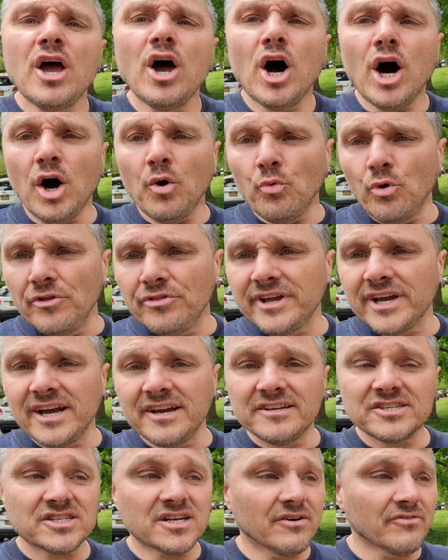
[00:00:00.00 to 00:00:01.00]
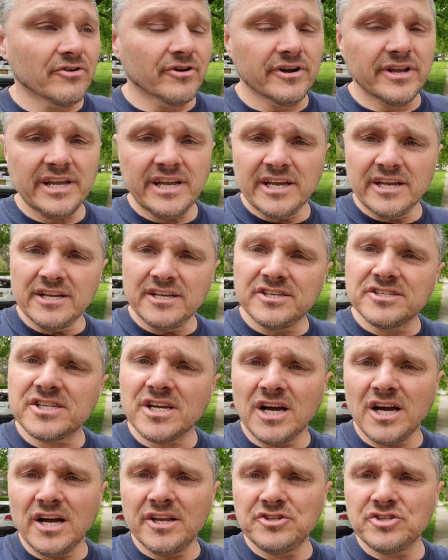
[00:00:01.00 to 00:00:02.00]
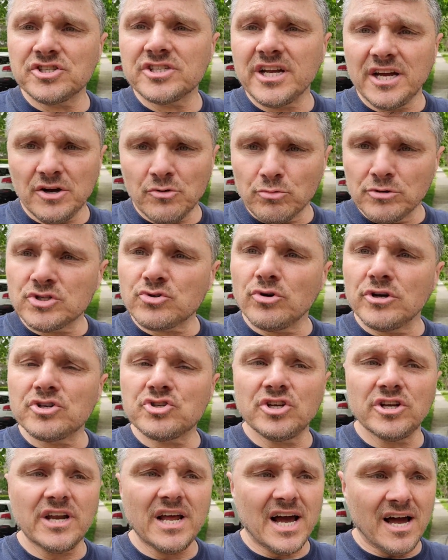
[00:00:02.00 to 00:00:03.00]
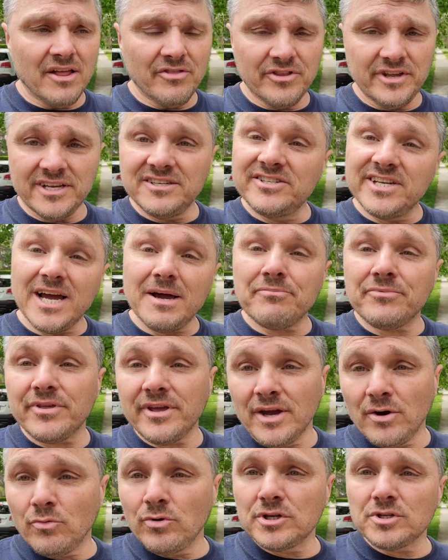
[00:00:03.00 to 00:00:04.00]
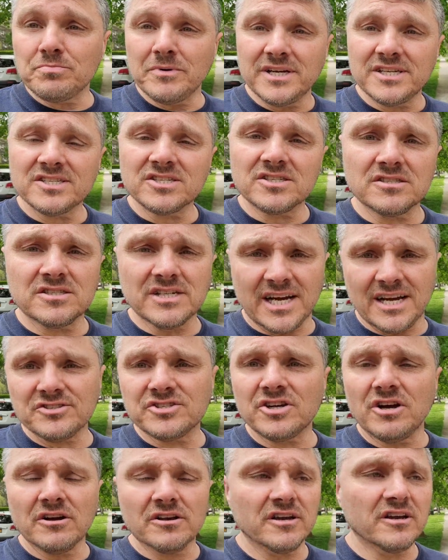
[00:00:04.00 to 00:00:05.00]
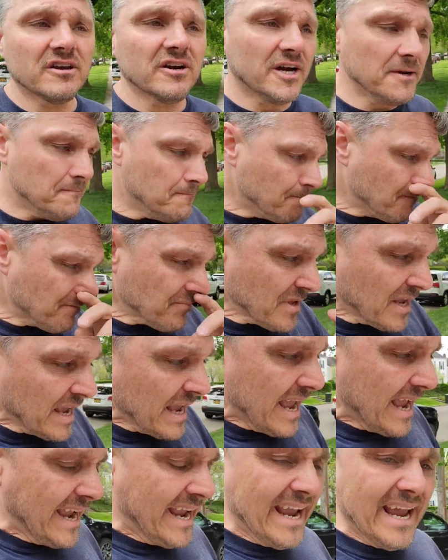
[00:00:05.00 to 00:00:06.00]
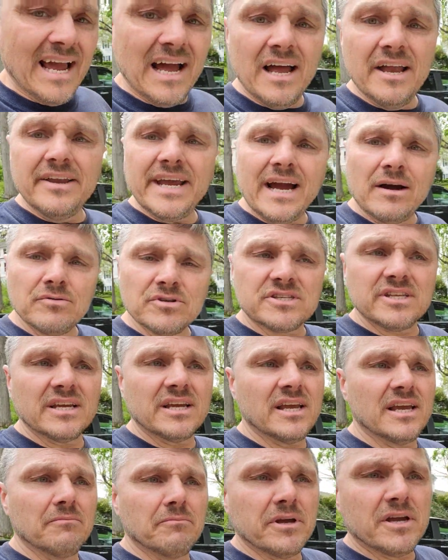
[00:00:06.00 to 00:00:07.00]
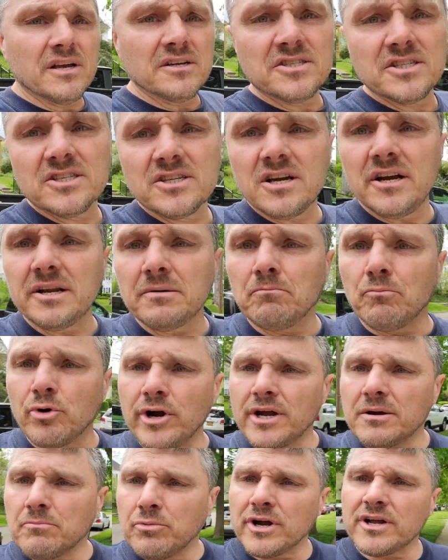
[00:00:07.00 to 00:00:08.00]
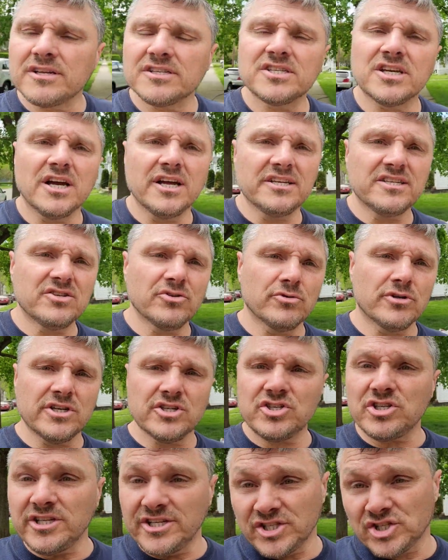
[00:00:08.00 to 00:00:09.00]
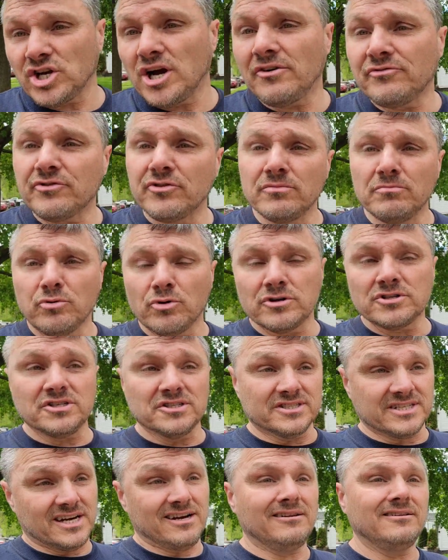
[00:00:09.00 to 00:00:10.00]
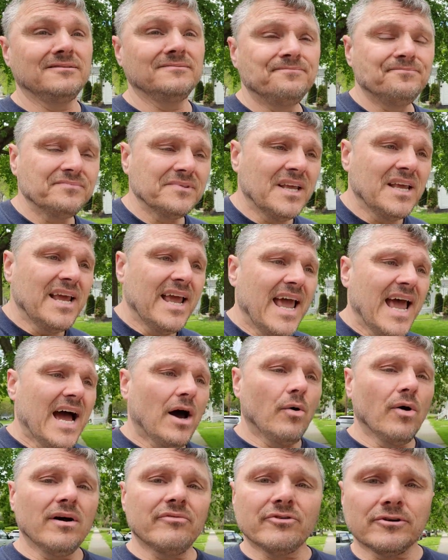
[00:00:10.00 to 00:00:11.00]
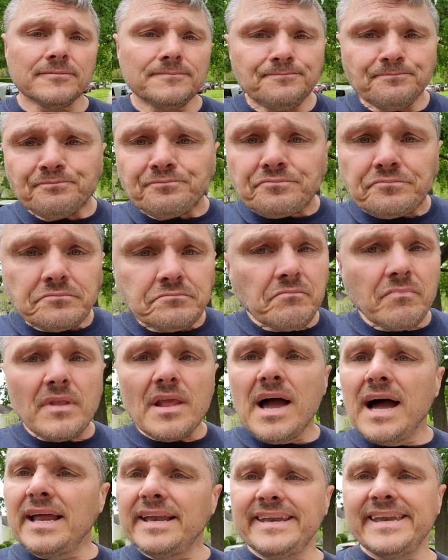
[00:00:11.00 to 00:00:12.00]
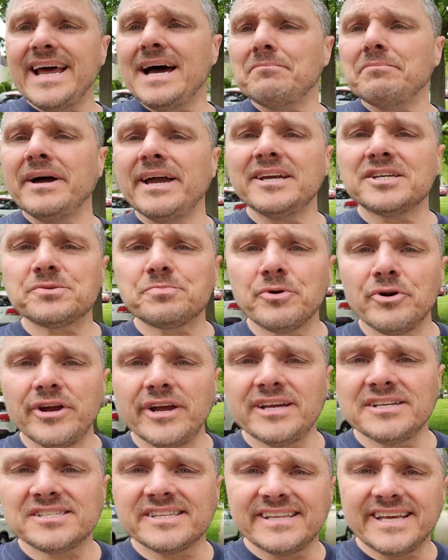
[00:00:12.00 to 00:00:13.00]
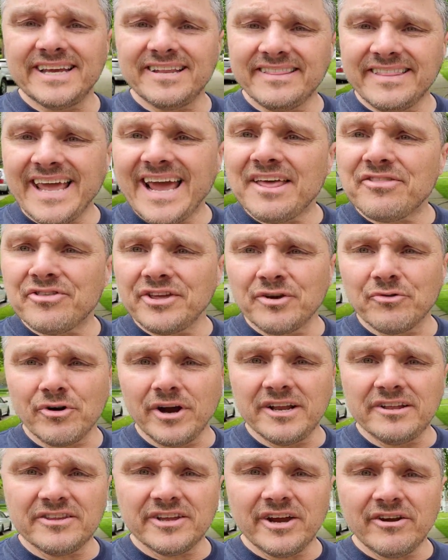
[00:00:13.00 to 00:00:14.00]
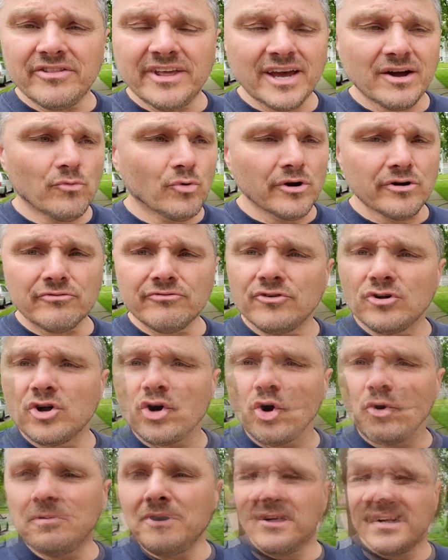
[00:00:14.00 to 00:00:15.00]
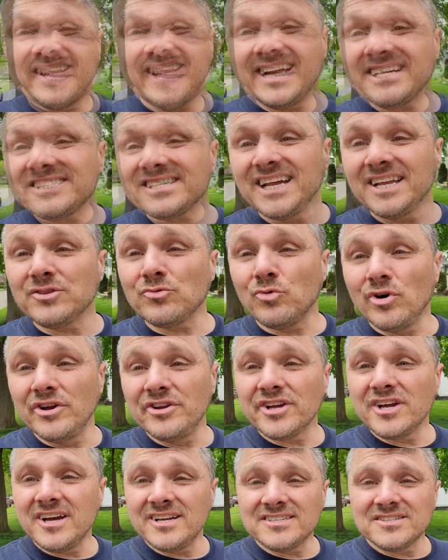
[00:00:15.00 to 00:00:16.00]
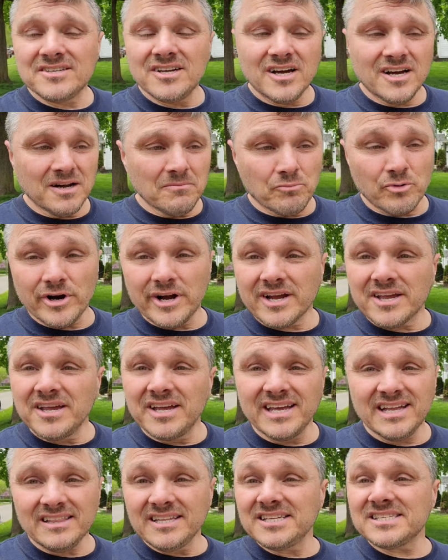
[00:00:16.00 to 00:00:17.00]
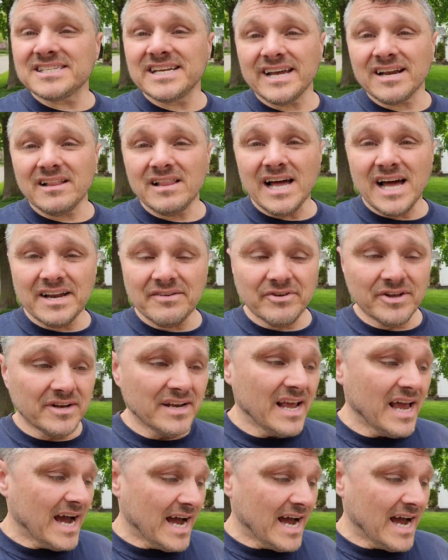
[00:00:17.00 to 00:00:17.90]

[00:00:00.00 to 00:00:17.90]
Uh, one thing I discovered is uh, just a restriction on the depth at which my tile saw can cut. And I was thinking because it's cutting brick, brick is uh, traditionally softer than porcelain tile. However, not my experience that that thing right there, that wonderful Kobalt, that's not the one to cut uh, brick, at least not a lot of it.